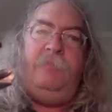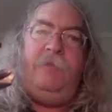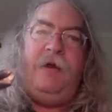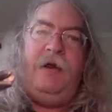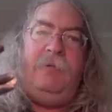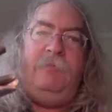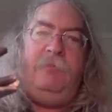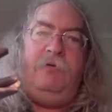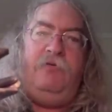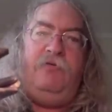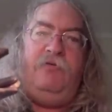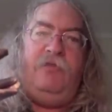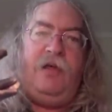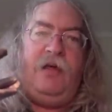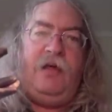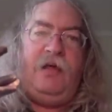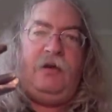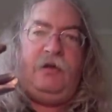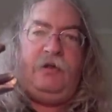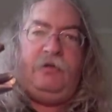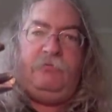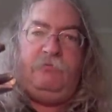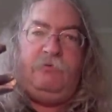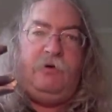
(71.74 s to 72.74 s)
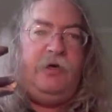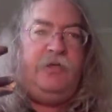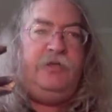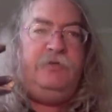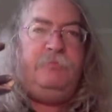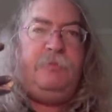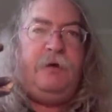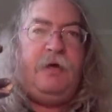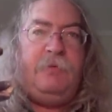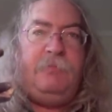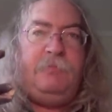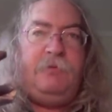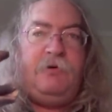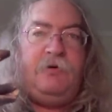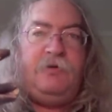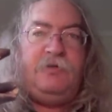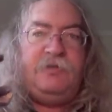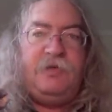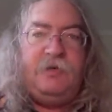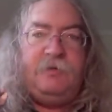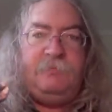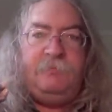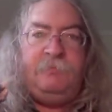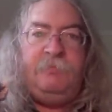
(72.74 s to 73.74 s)
paper for that, like rice paper or
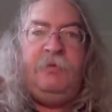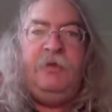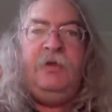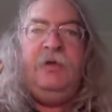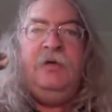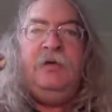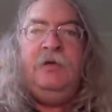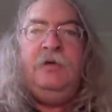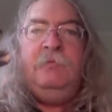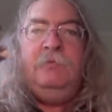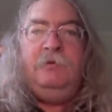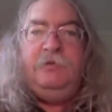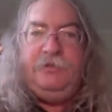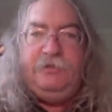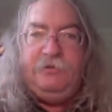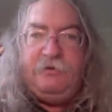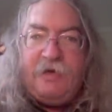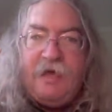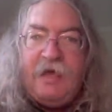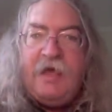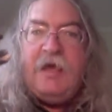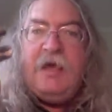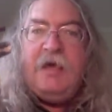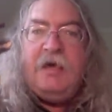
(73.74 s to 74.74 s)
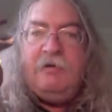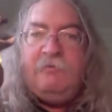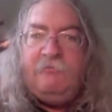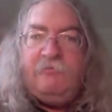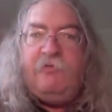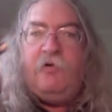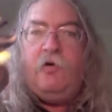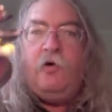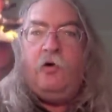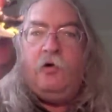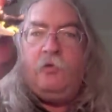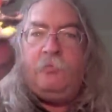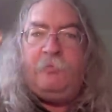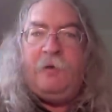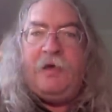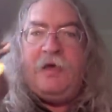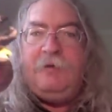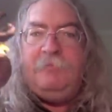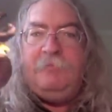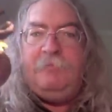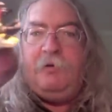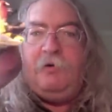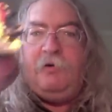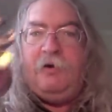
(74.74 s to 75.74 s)
something. But you can fold
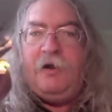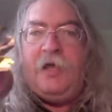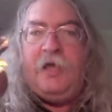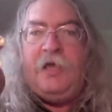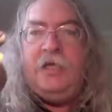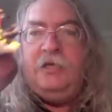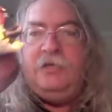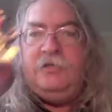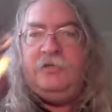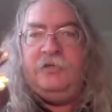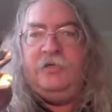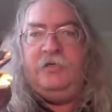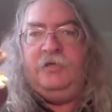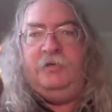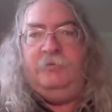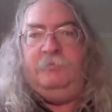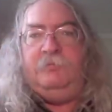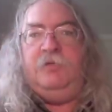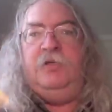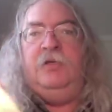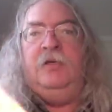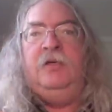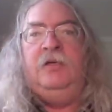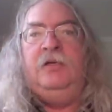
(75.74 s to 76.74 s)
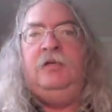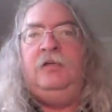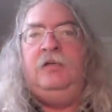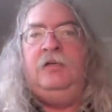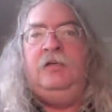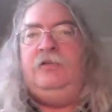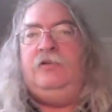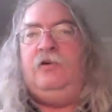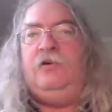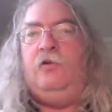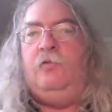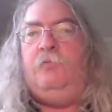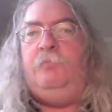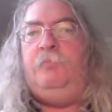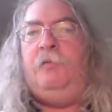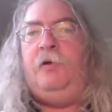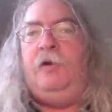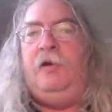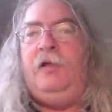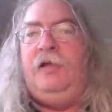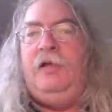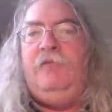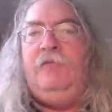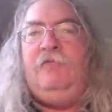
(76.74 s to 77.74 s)
paper eight times. Don't
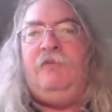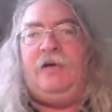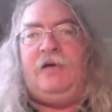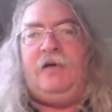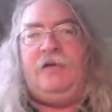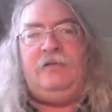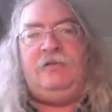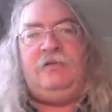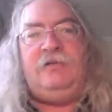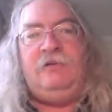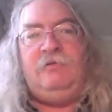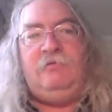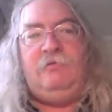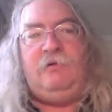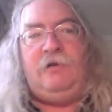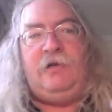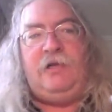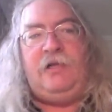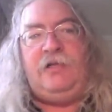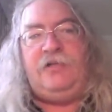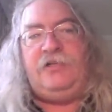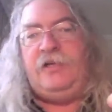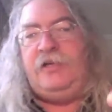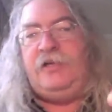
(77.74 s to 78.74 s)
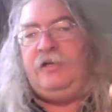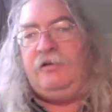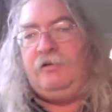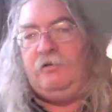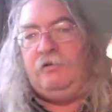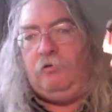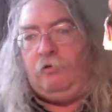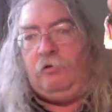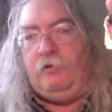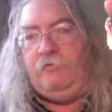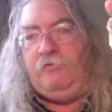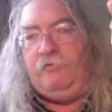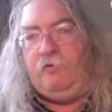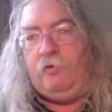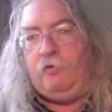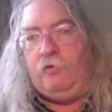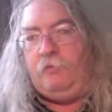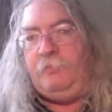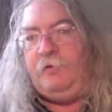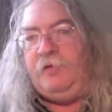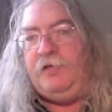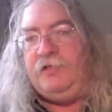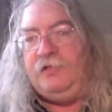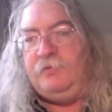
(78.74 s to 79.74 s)
believe it when they say you can only fold
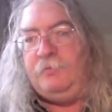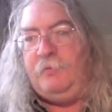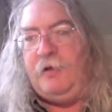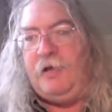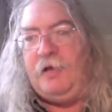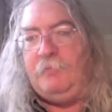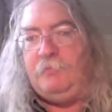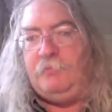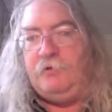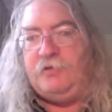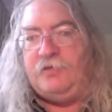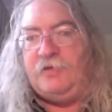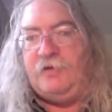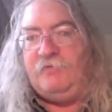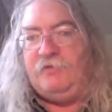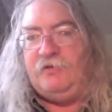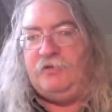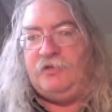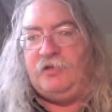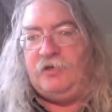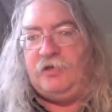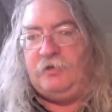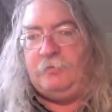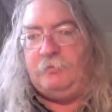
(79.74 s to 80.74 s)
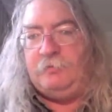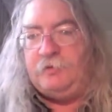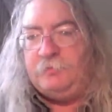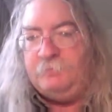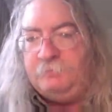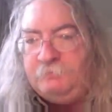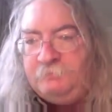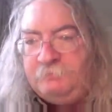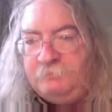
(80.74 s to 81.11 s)
a piece of paper seven times.